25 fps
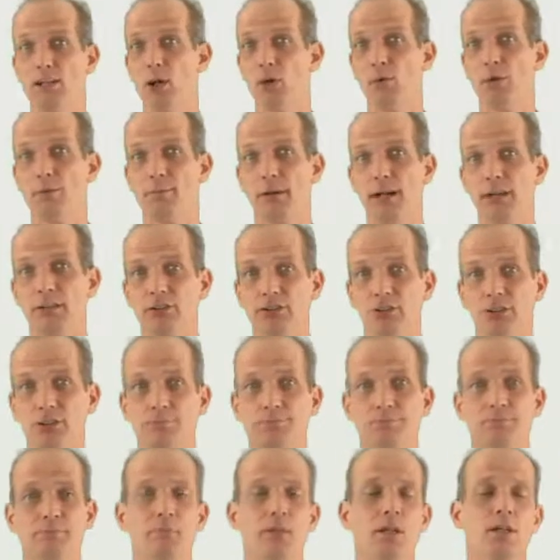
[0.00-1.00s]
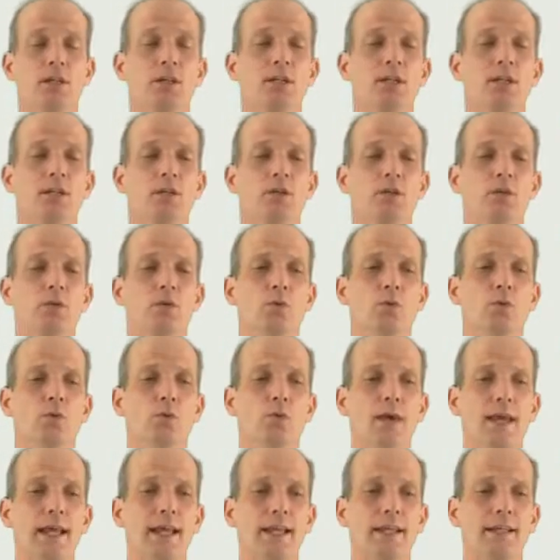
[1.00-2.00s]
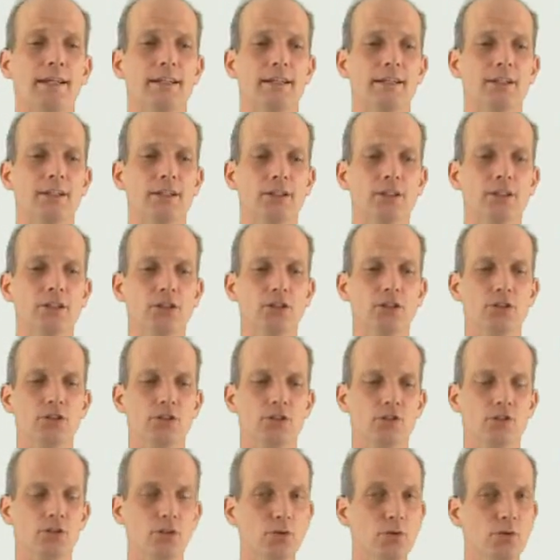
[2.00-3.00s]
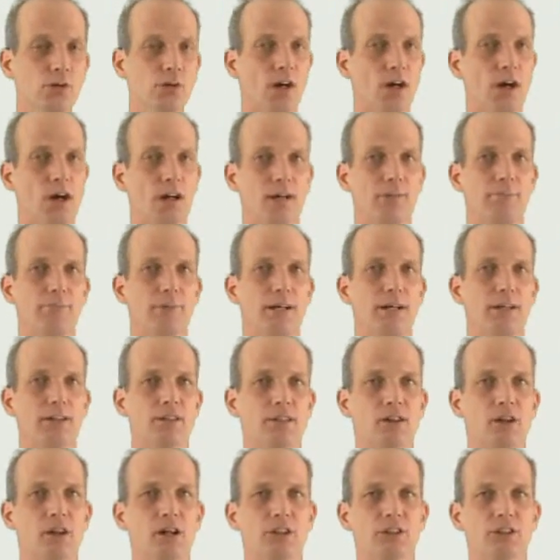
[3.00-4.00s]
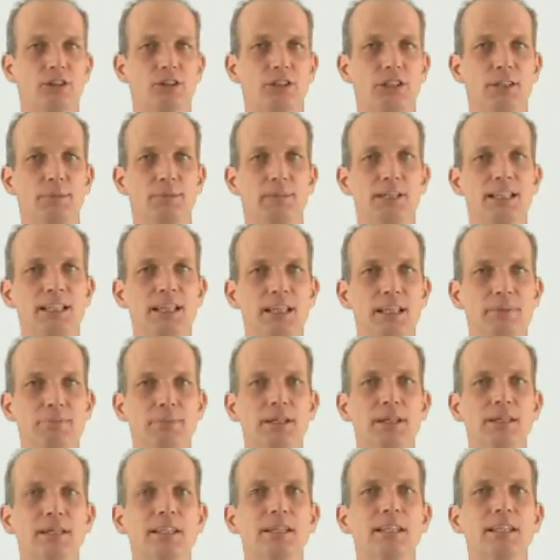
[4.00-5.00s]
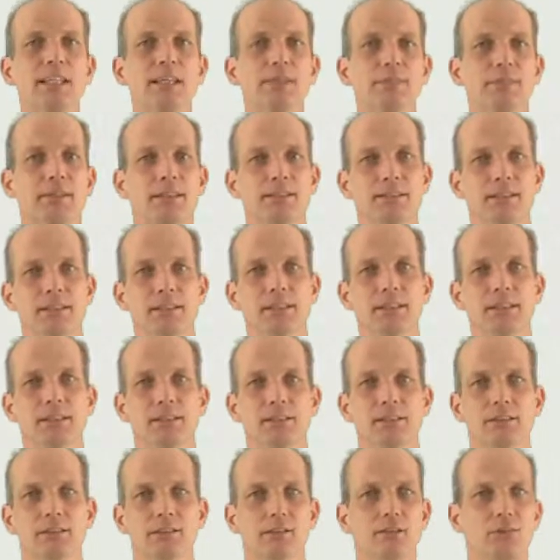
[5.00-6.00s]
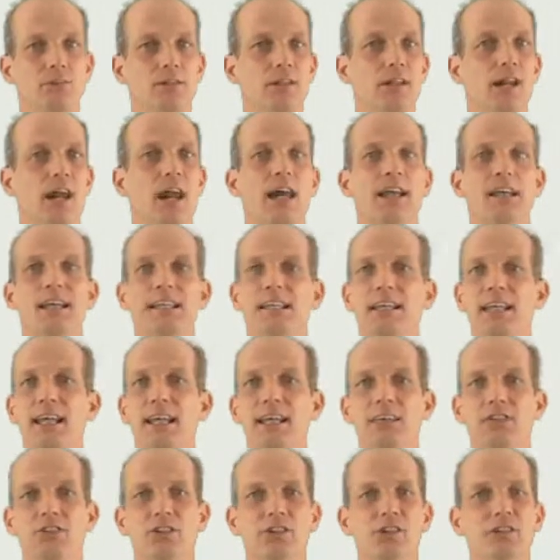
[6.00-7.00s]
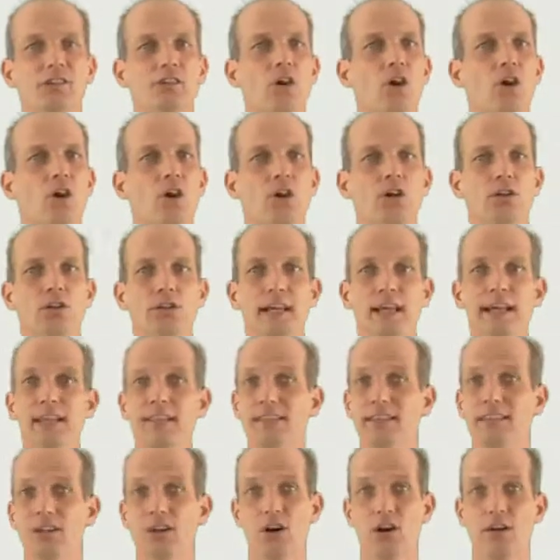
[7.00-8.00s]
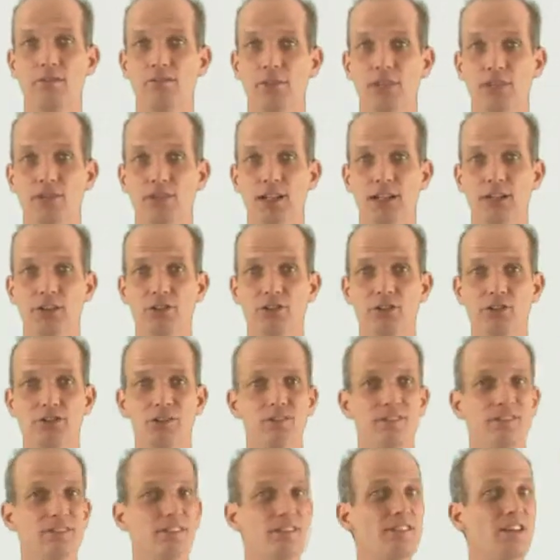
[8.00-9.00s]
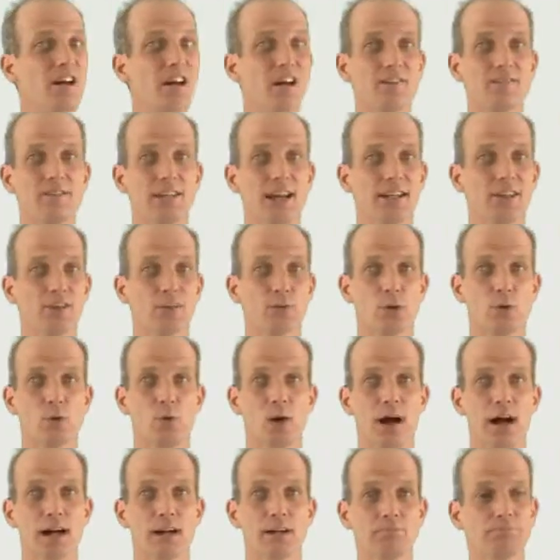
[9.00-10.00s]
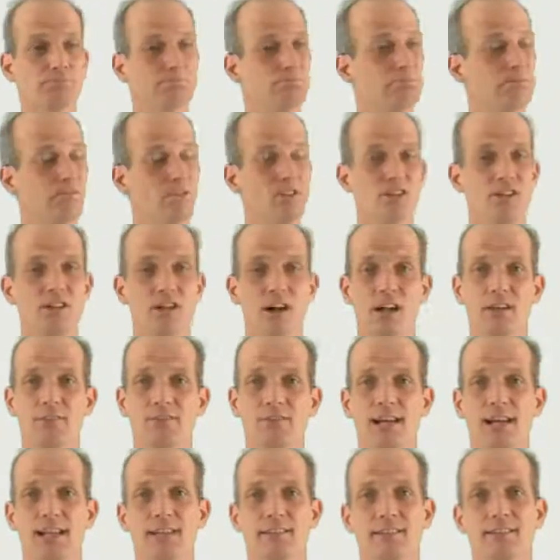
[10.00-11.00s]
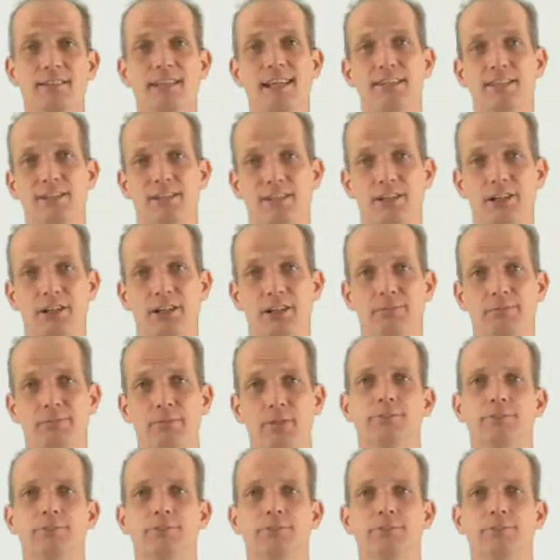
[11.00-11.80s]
know about you. When you do talk about your hardship, keep it limited. Do not engage in long, lengthy conversations. None of that is required. None of that is necessary.